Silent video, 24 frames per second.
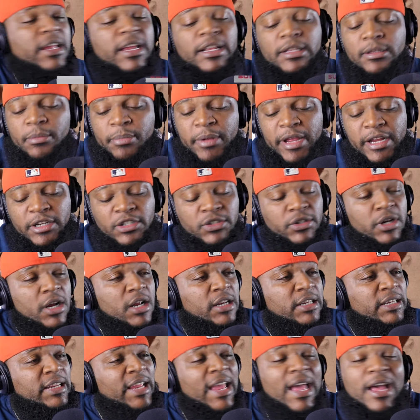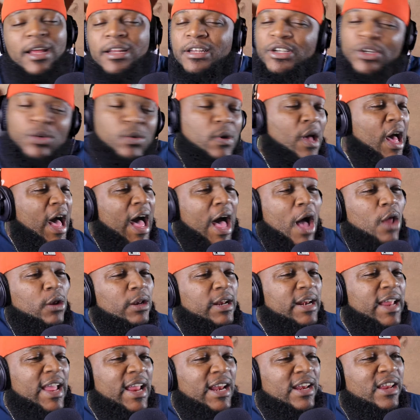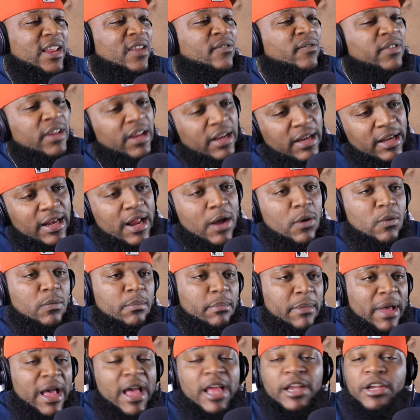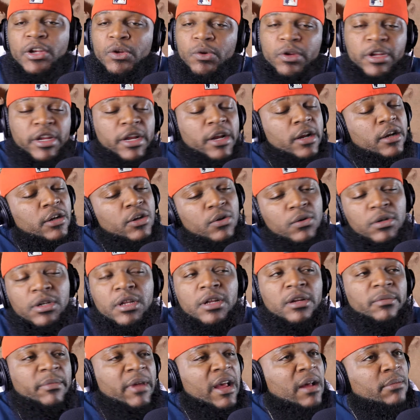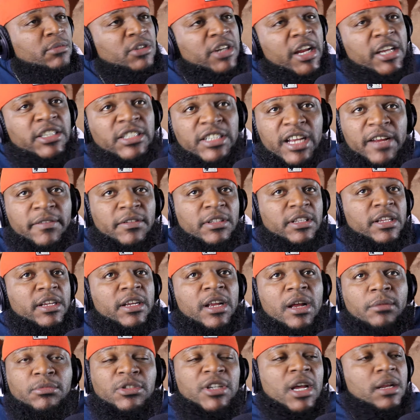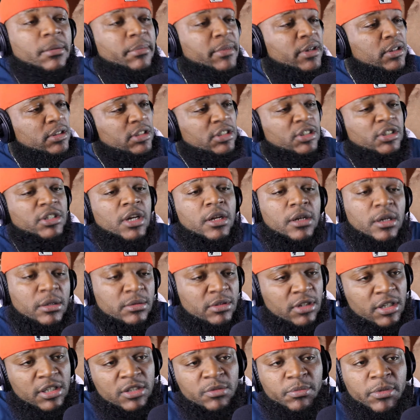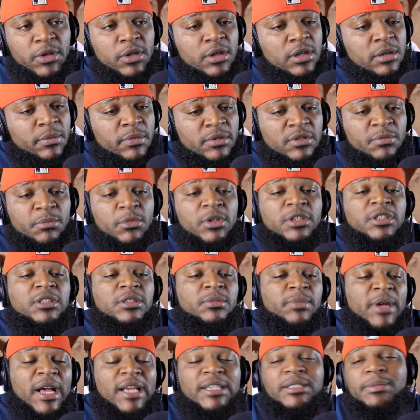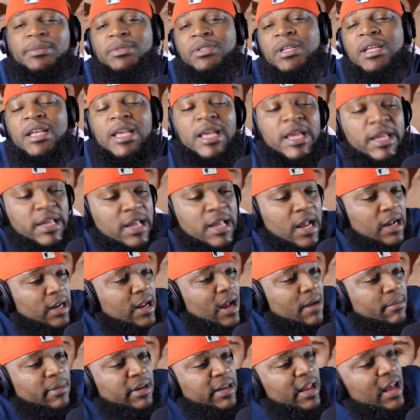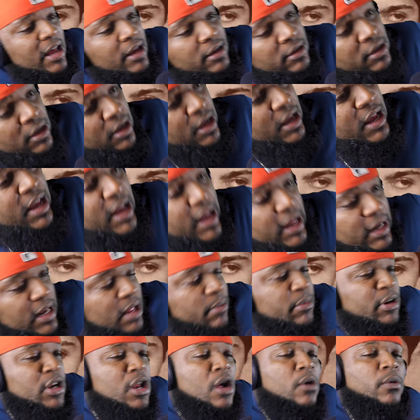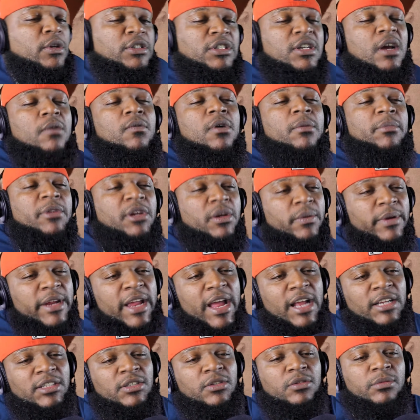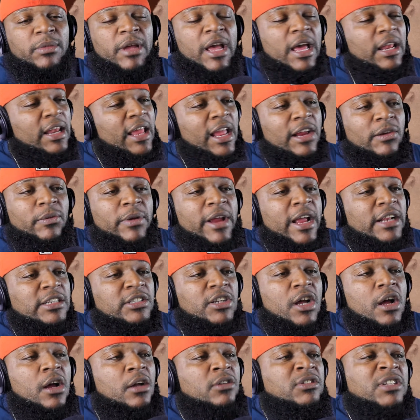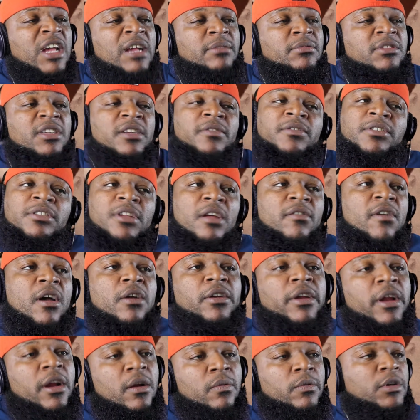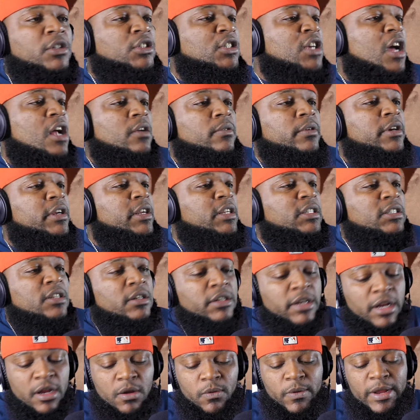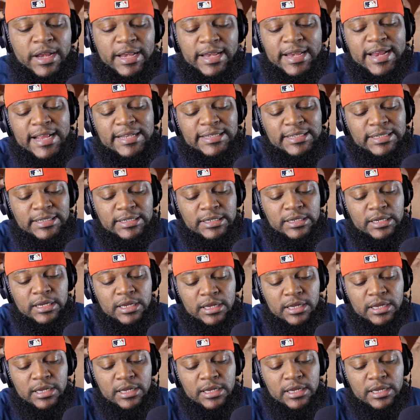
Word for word: Hit the Patreon account. Do all of that if you don't mind. New year, new look, man. I'm changing everything. I'm trying to build this channel up, so let's build it up as much as possible. Y'all comment down. And let me know what y'all want me to react to, man. I like react to all types of different stuff. I don't care what genre it is. I don't care what. Nothing.